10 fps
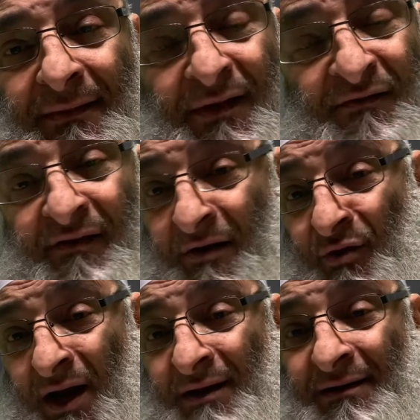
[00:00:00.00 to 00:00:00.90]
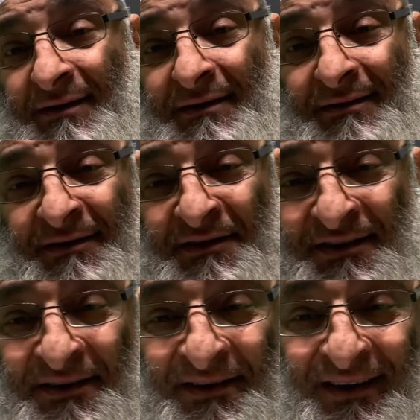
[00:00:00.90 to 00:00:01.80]
"Very well.
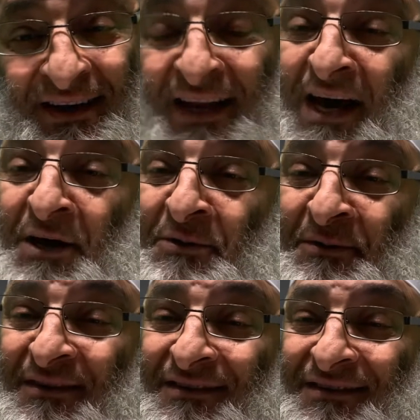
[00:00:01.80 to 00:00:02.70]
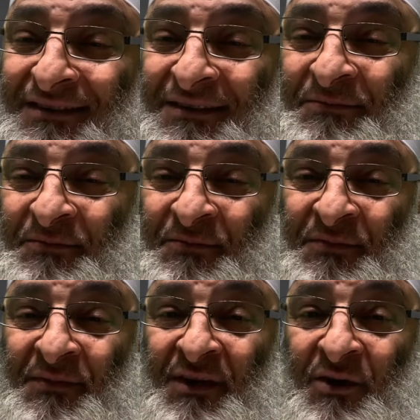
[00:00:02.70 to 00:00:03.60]
Now,
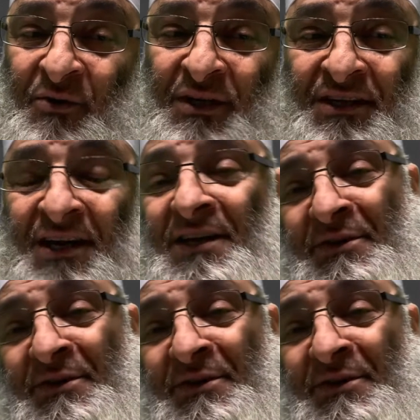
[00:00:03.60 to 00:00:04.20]
what can I do